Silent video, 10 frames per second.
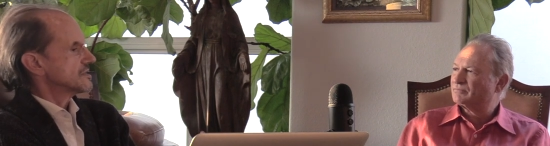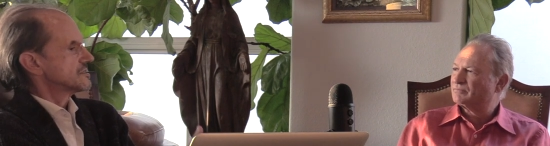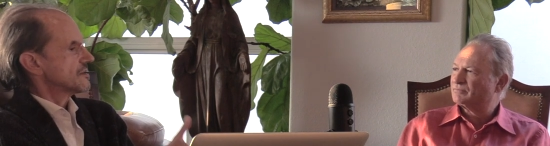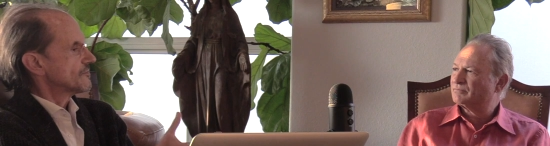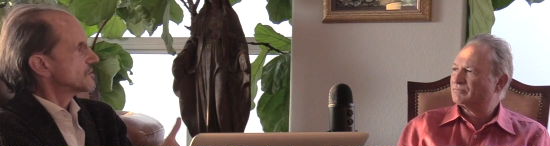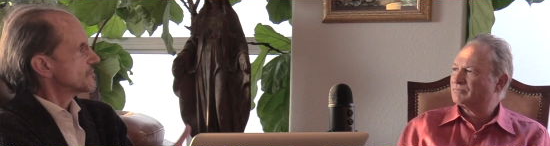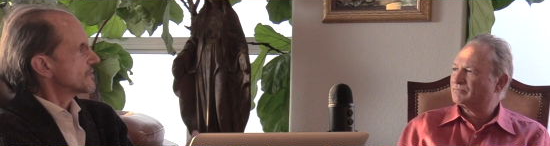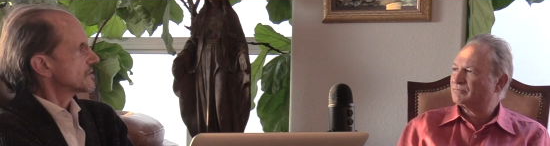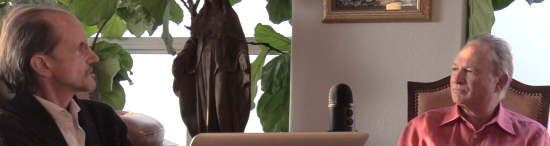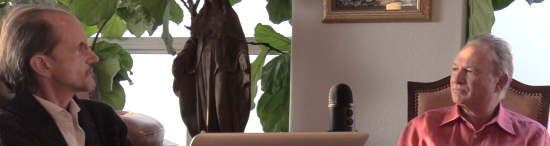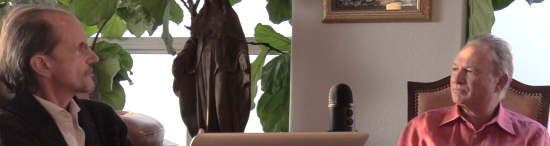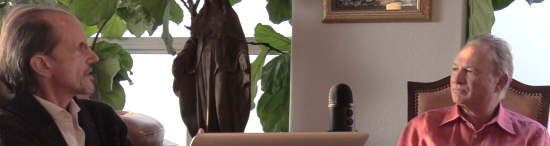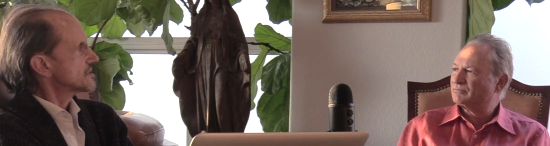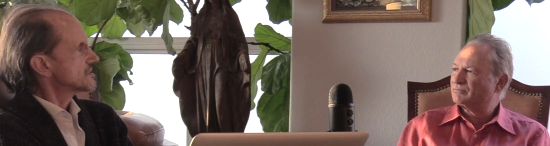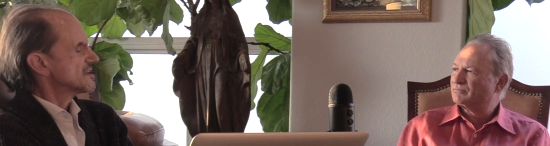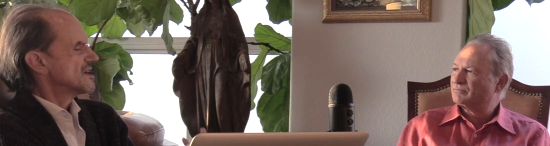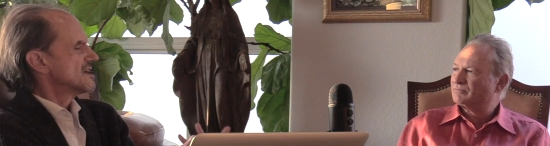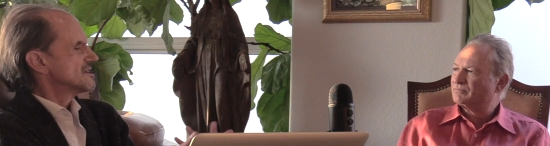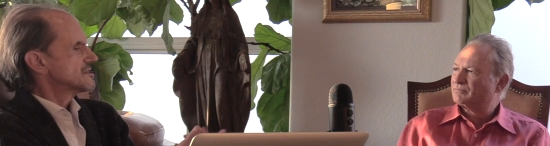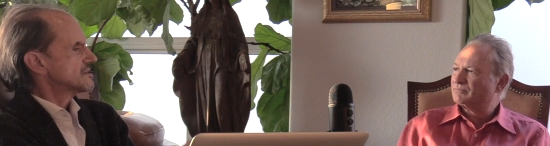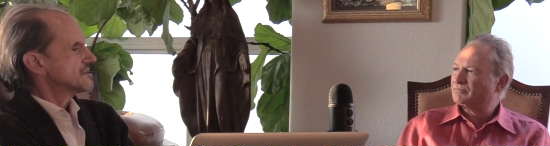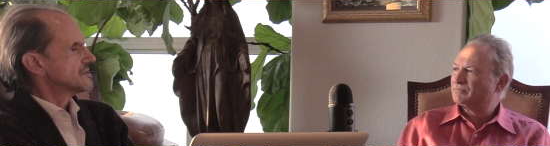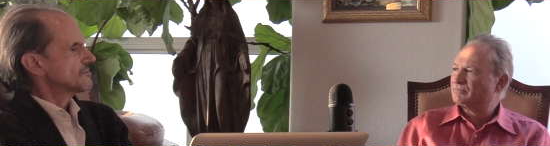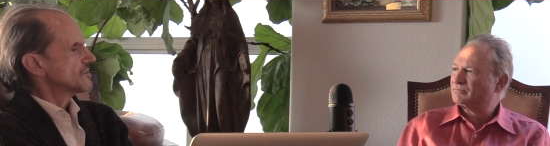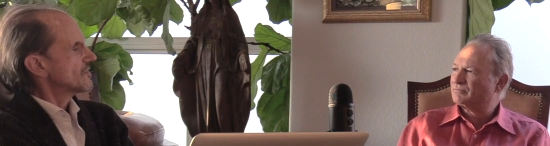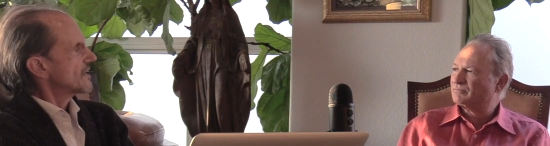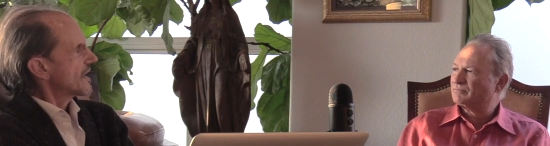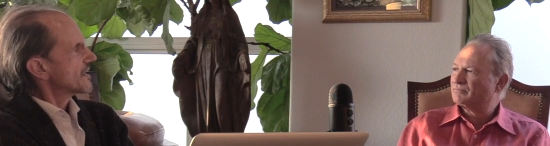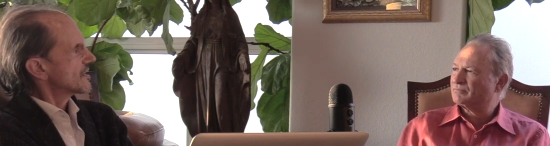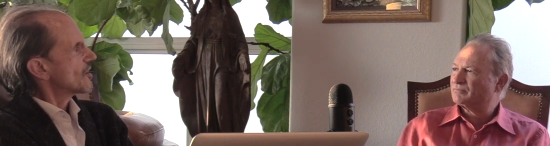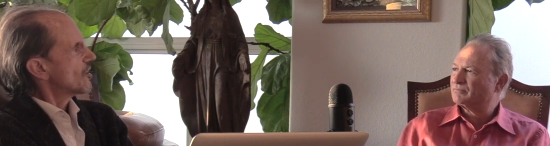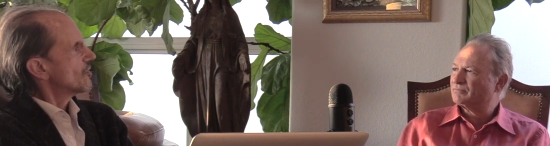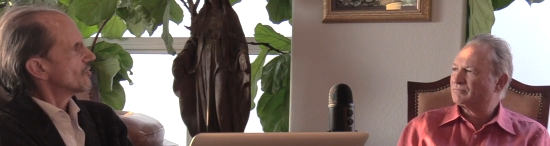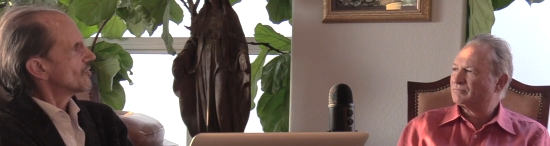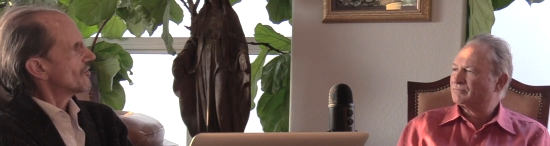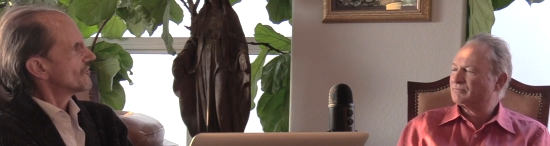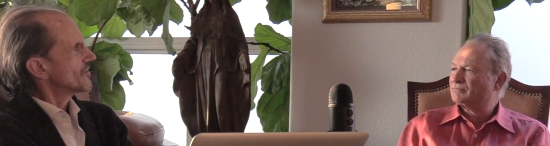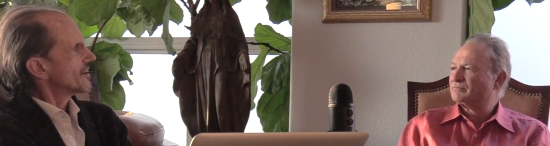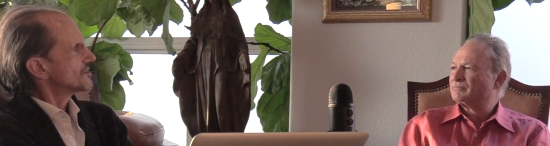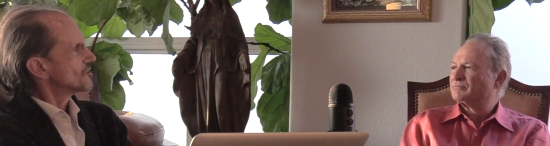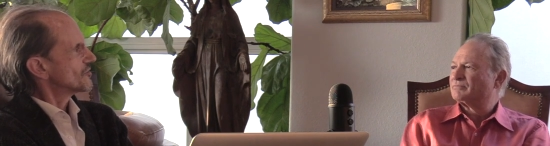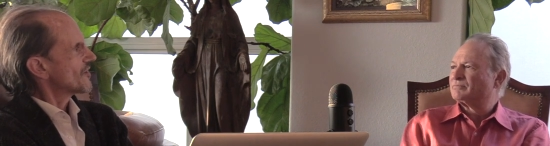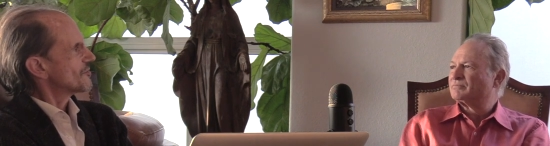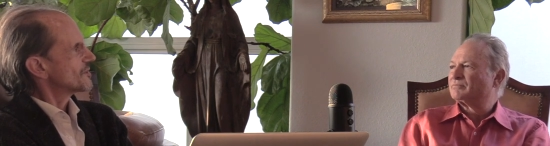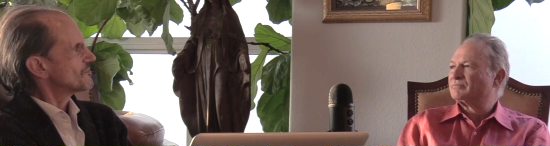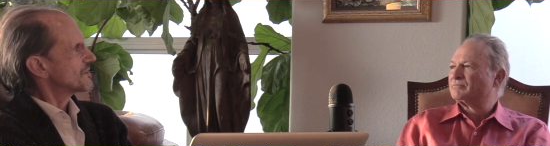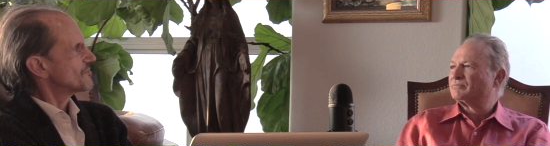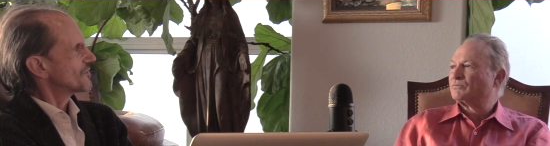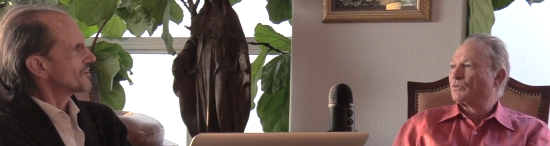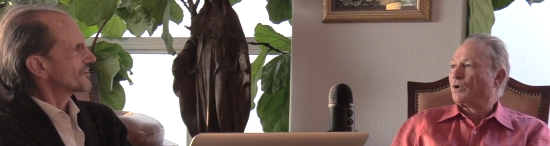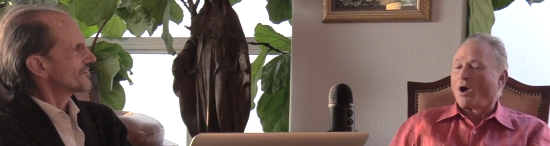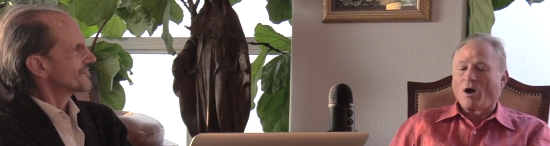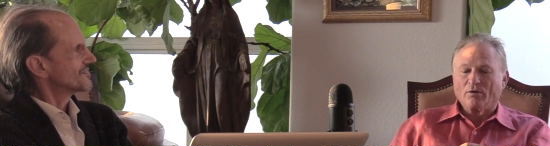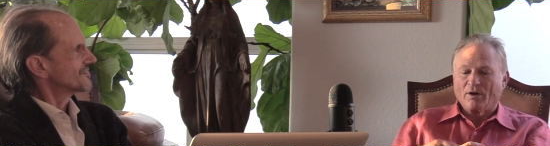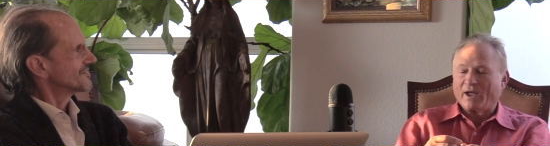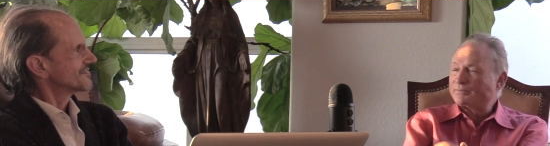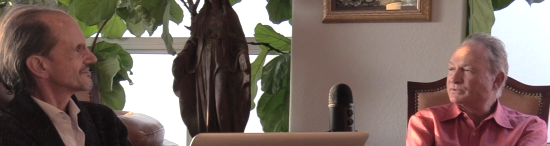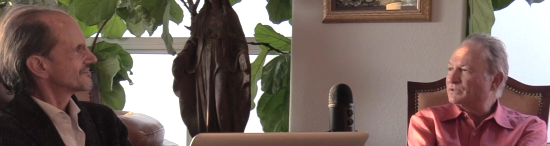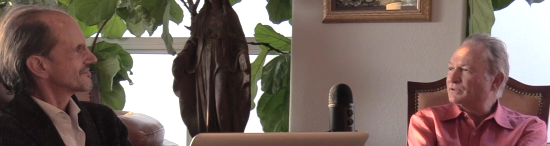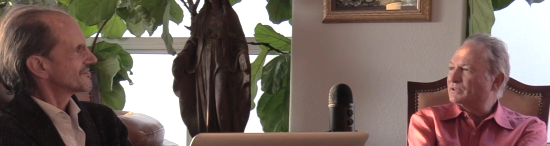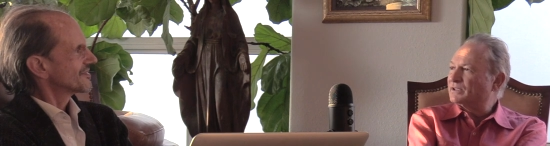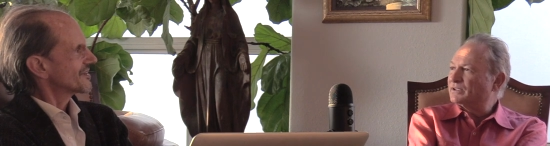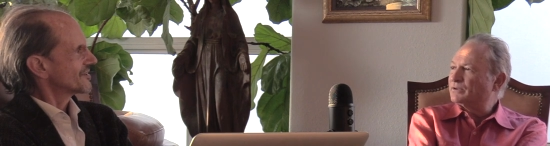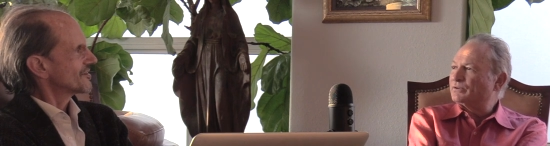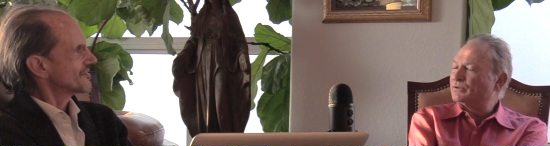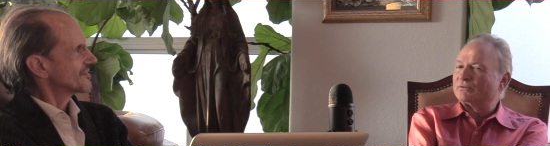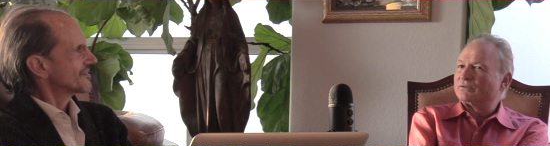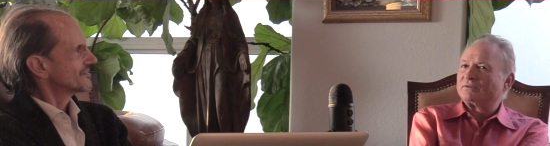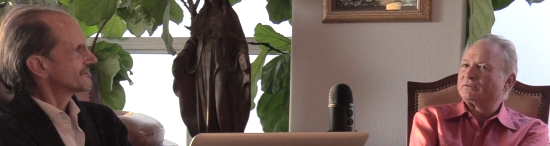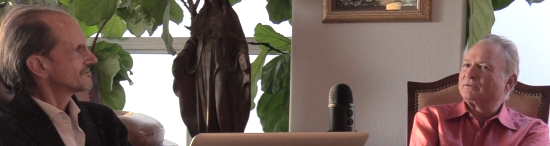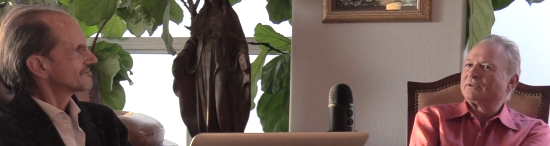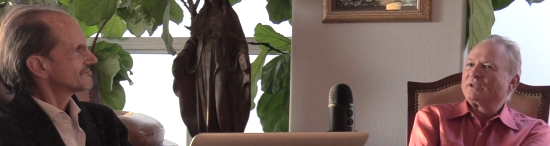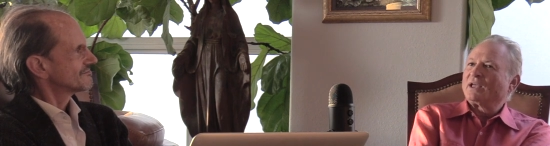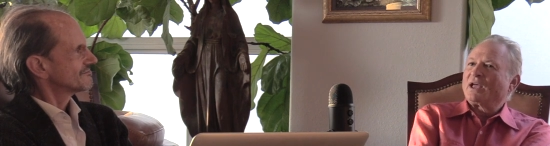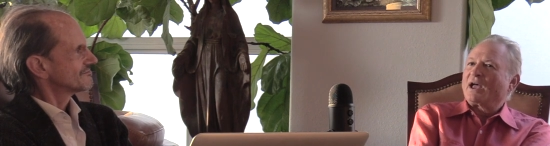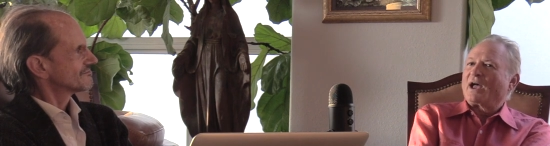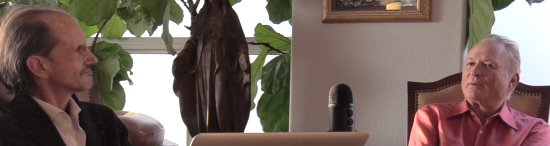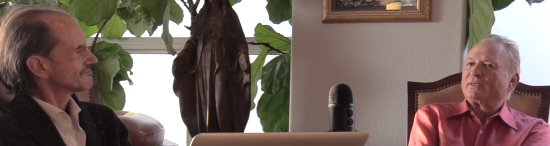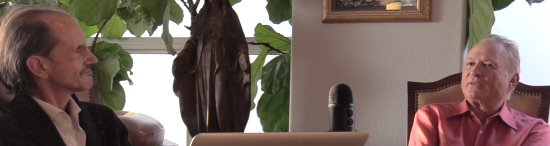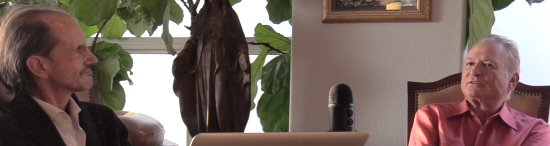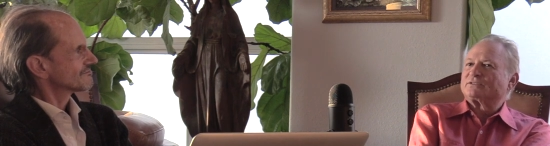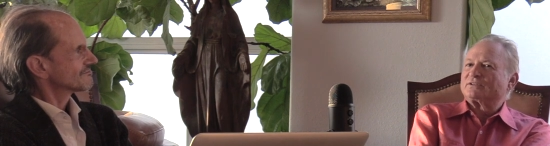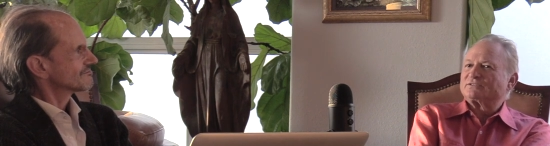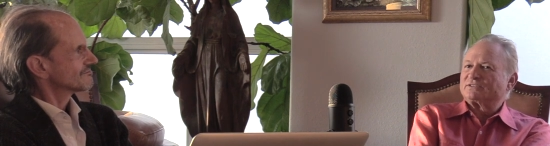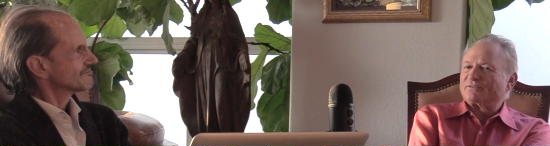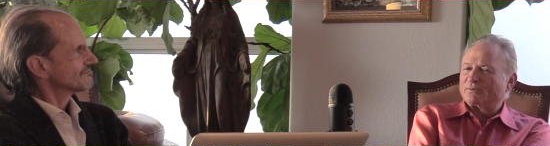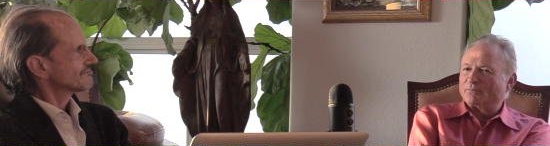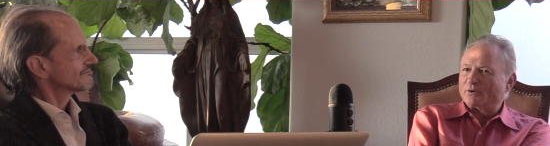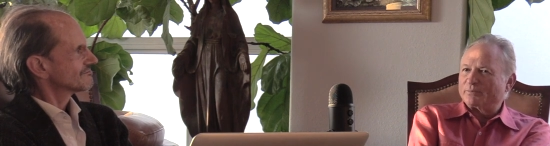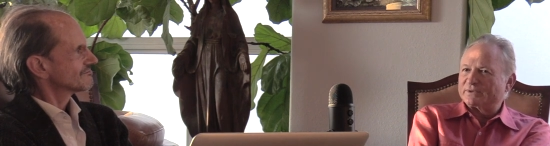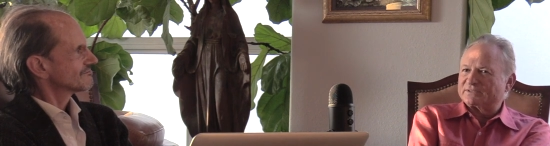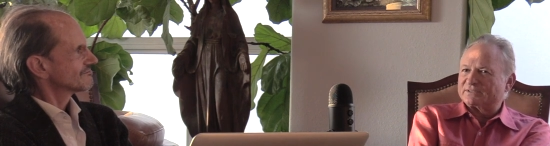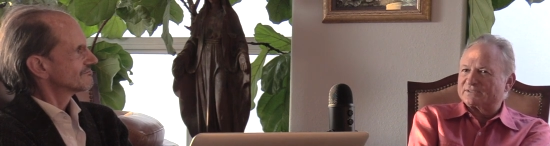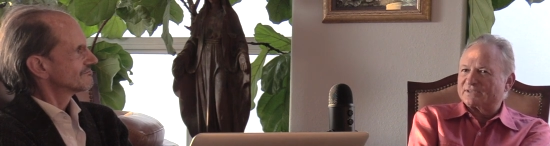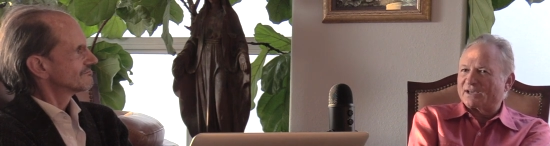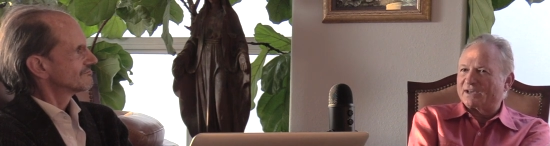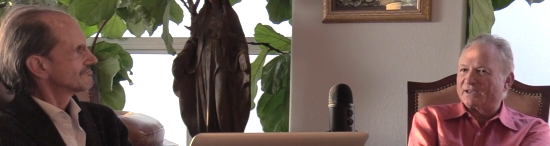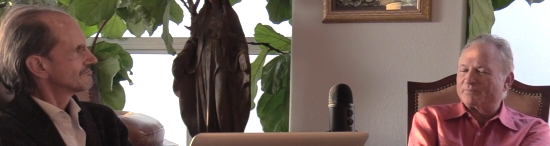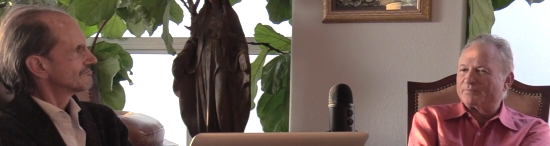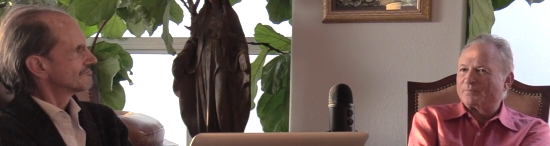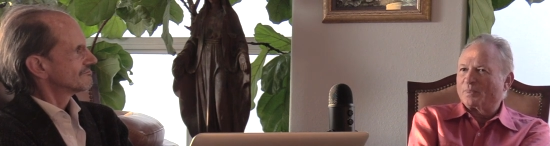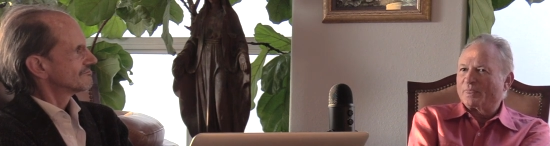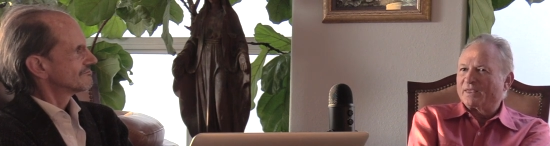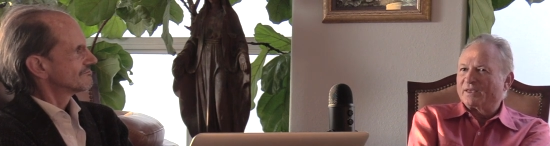Speaker 1: there's something to be expressed and to some degree letting go of the idea of how many people are going oh to
Speaker 2: absolutely you you i mean there's there's different moments in time